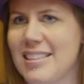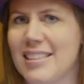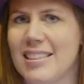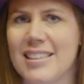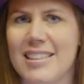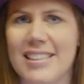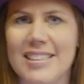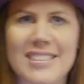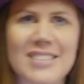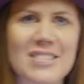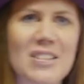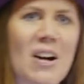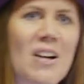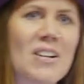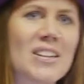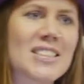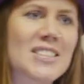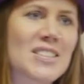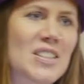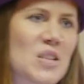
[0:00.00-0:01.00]
This talk
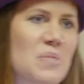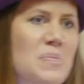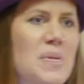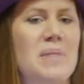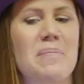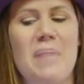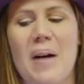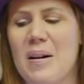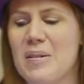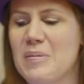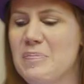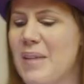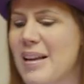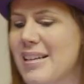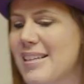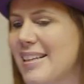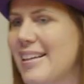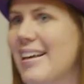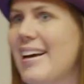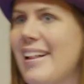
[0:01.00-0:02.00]
is going to be about
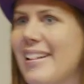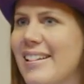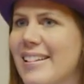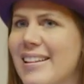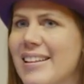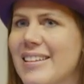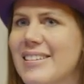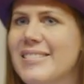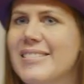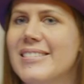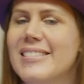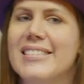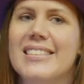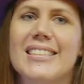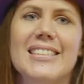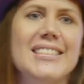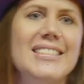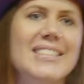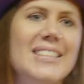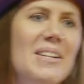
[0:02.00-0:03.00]
mental health.
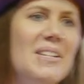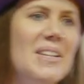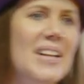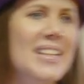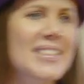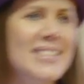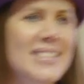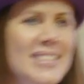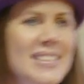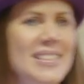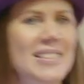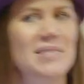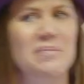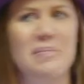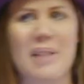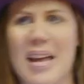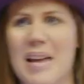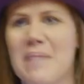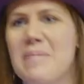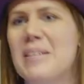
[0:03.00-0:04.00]
So let's
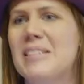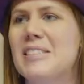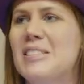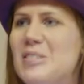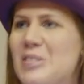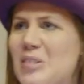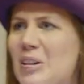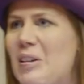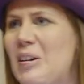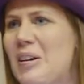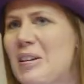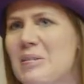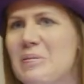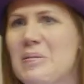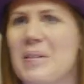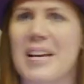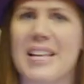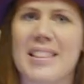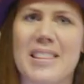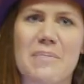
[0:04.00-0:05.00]
maybe start
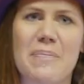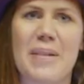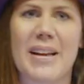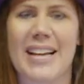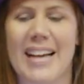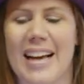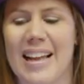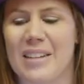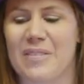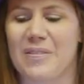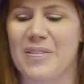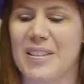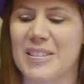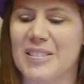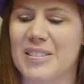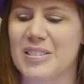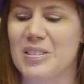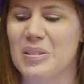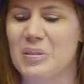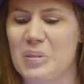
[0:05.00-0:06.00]
with the big elephant
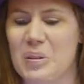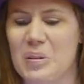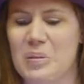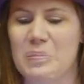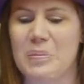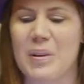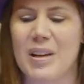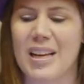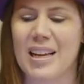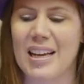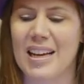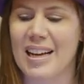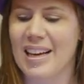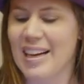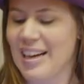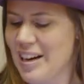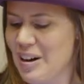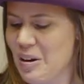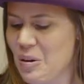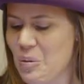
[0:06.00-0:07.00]
in the room.
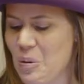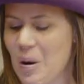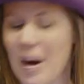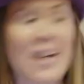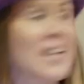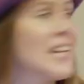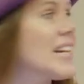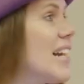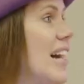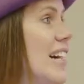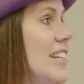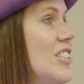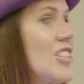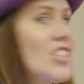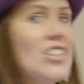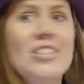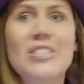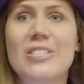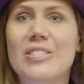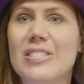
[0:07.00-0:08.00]
Why did I
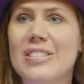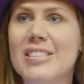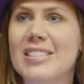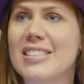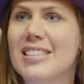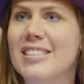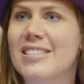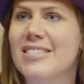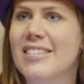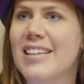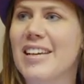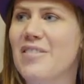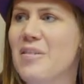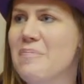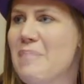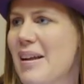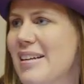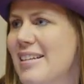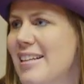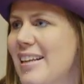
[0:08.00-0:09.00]
choose to give a
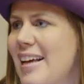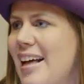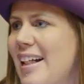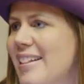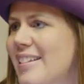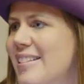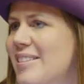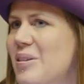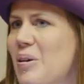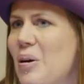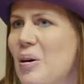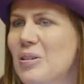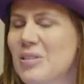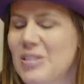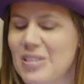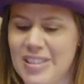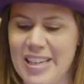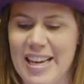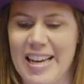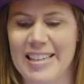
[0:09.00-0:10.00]
mental health talk
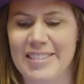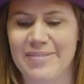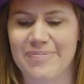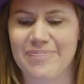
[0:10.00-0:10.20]
today?